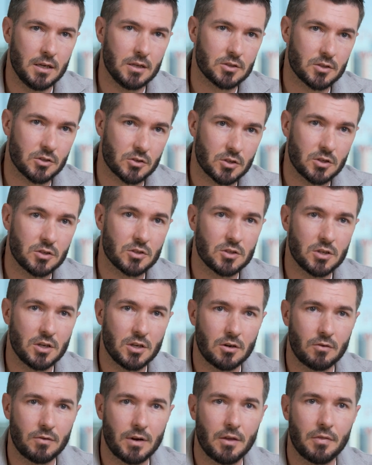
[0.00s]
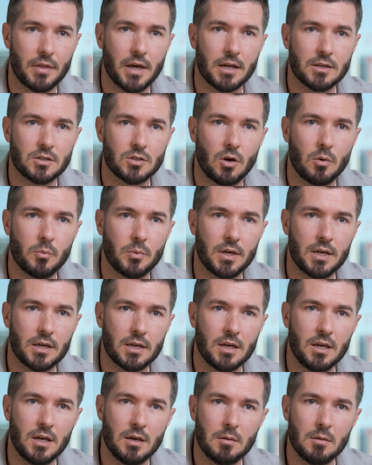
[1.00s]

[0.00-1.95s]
So there's concern around that topic.